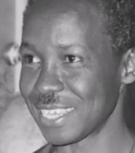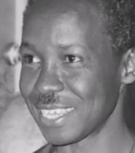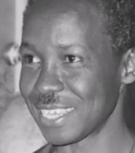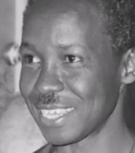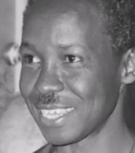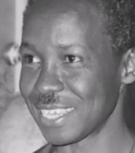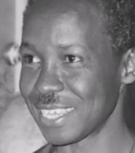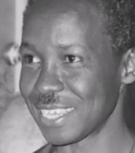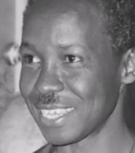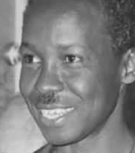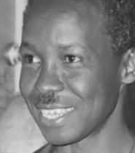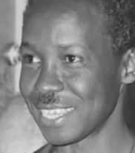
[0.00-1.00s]

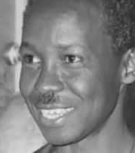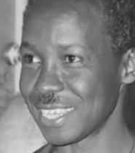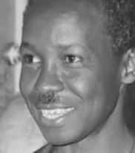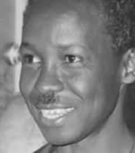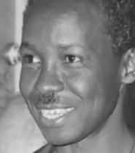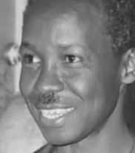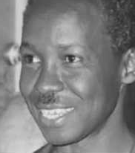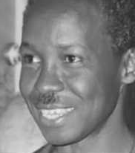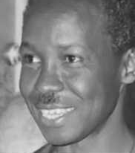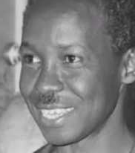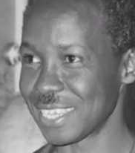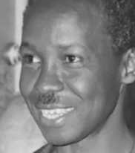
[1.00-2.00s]

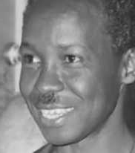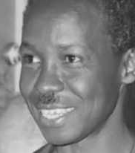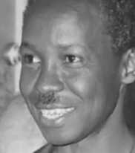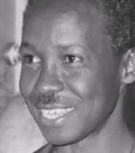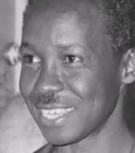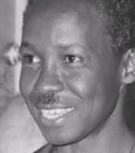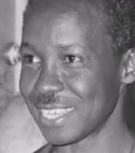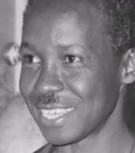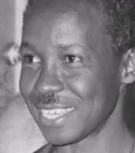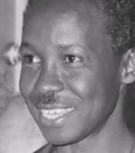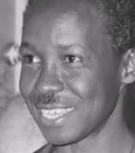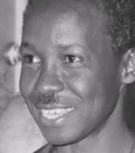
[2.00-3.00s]

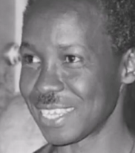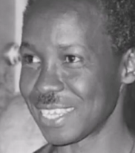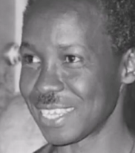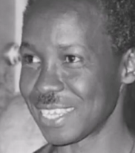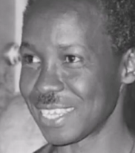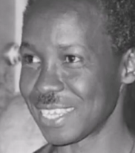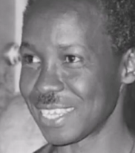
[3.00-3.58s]
The face doesn't move, so there is nothing to read.